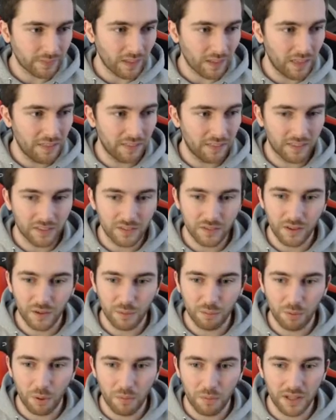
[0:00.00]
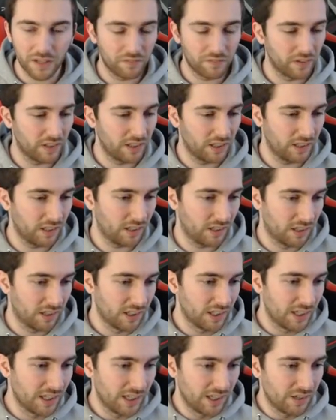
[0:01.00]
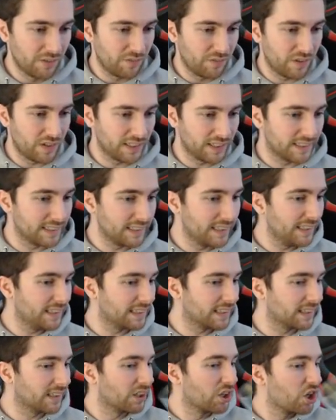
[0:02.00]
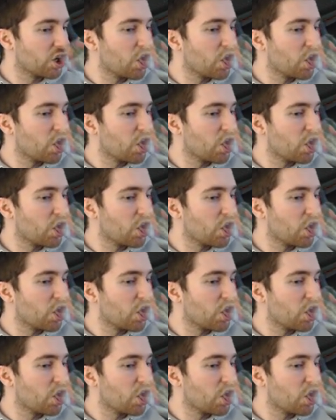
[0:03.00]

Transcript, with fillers: I think that's uh, probably it for the uh, for the season.